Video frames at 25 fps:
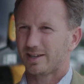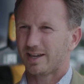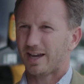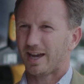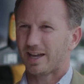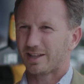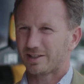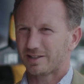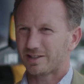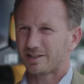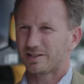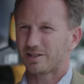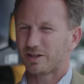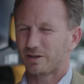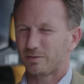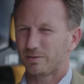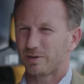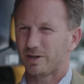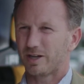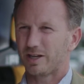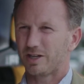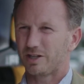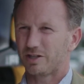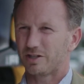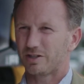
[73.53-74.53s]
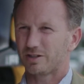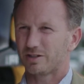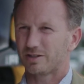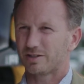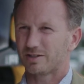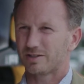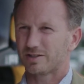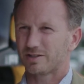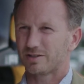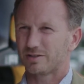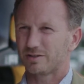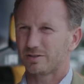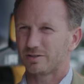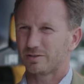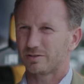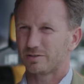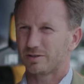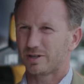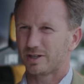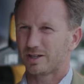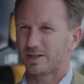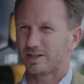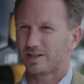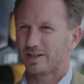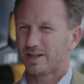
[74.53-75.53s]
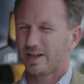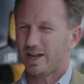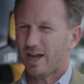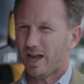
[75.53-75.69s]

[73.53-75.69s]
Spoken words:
and determination to